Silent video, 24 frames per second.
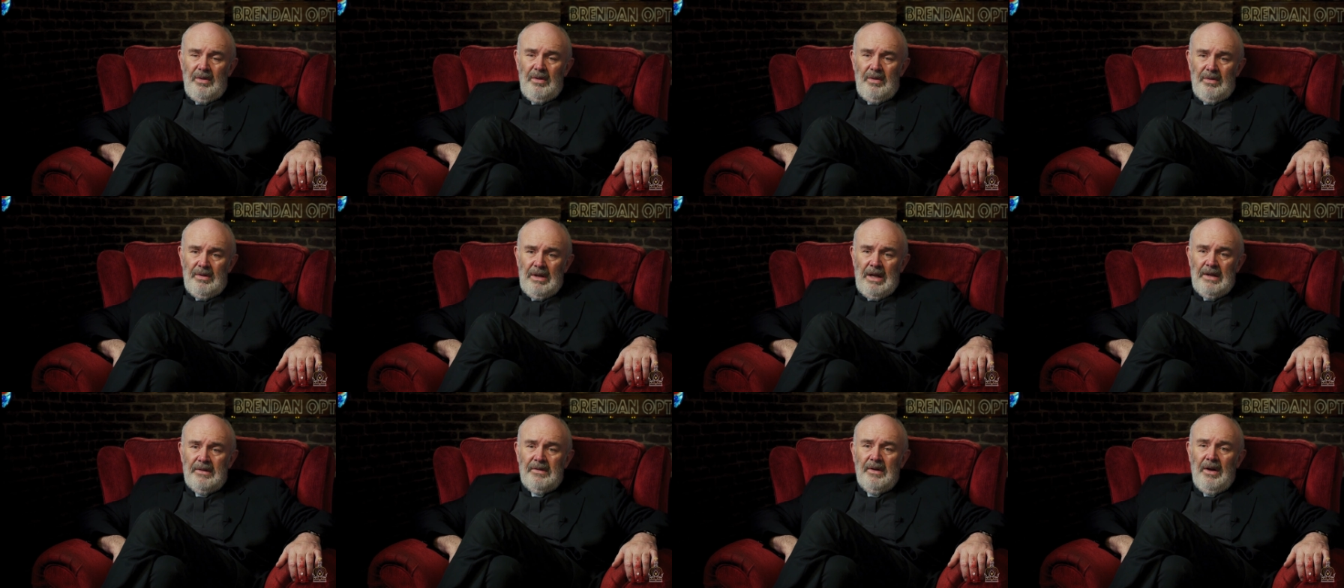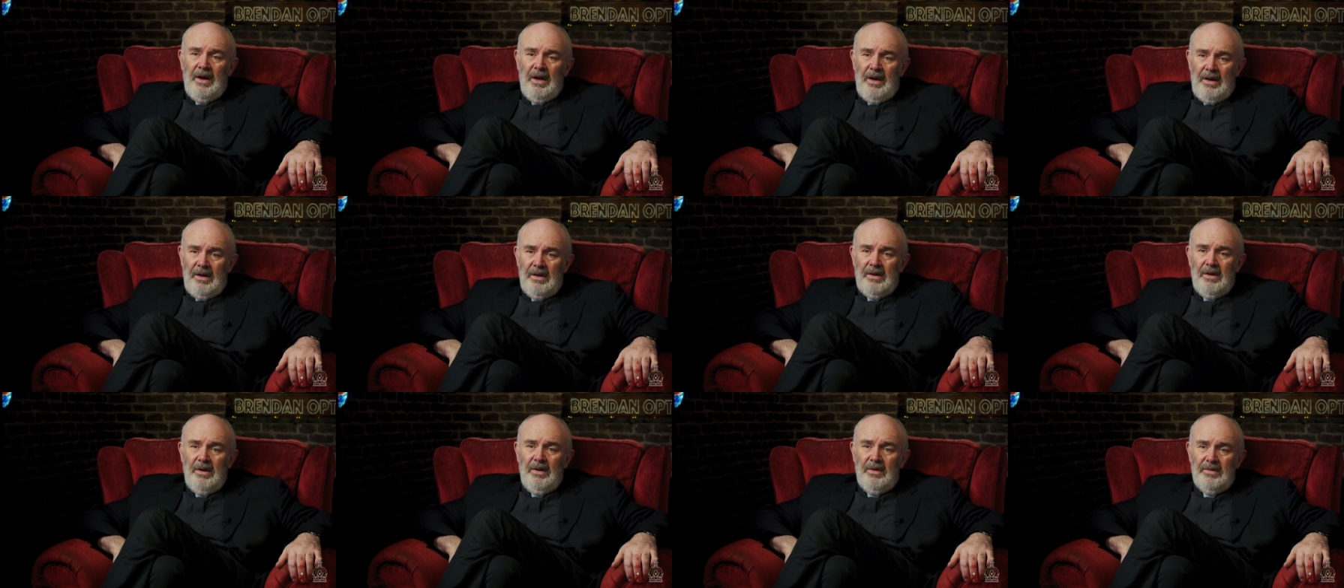That's a
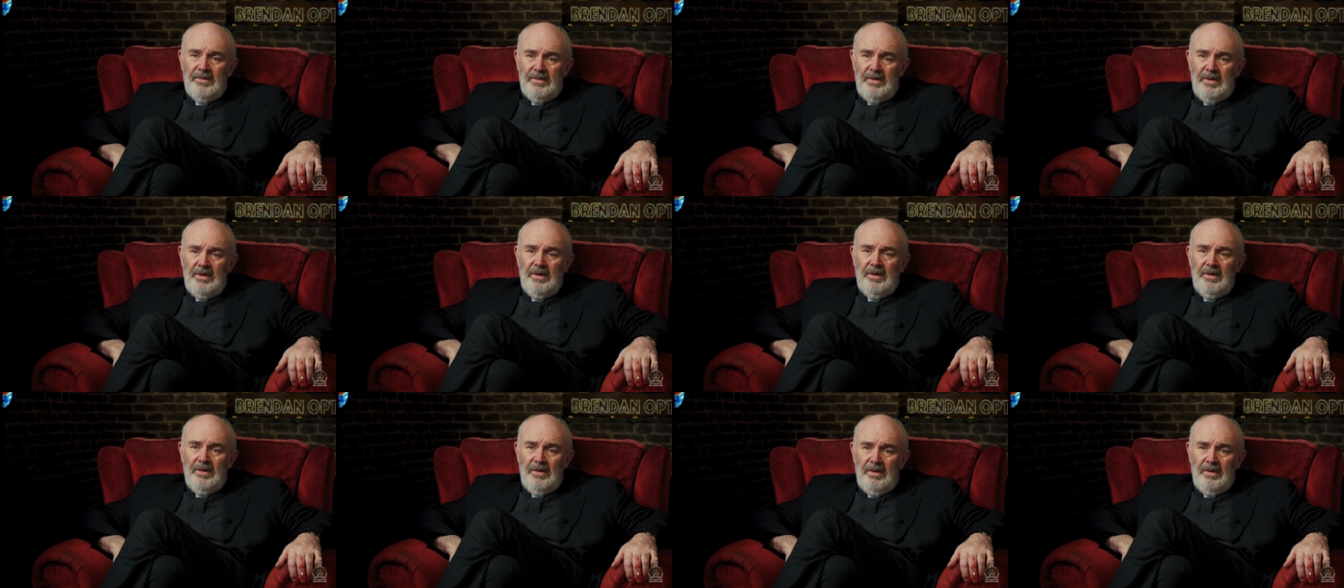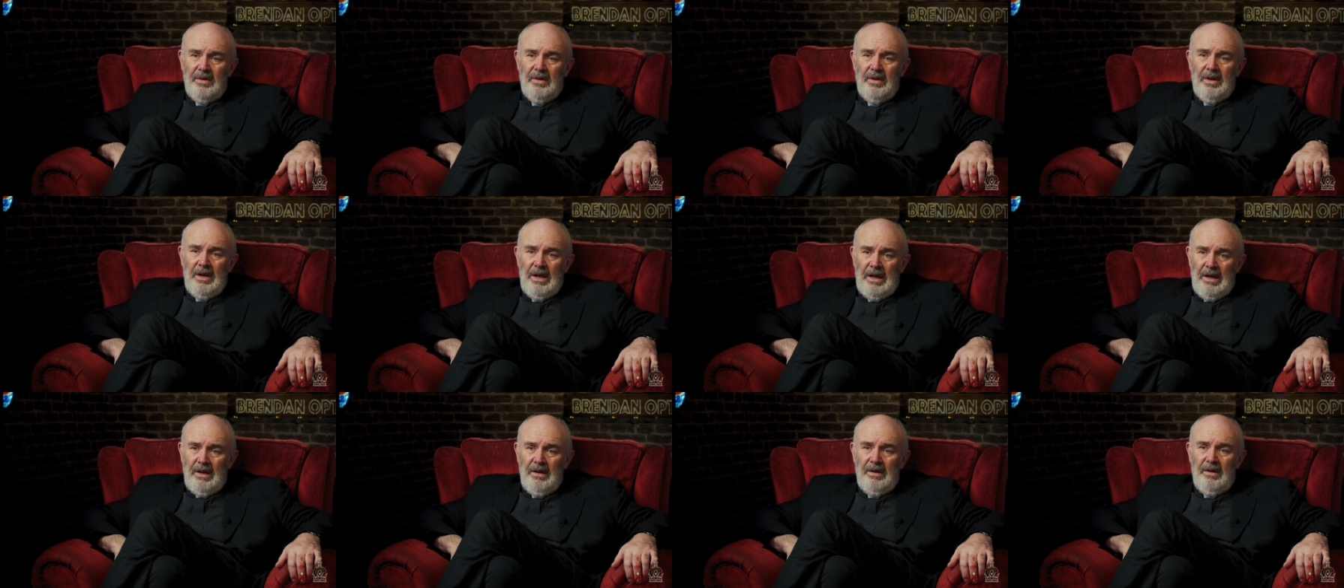Holocaust. Yeah.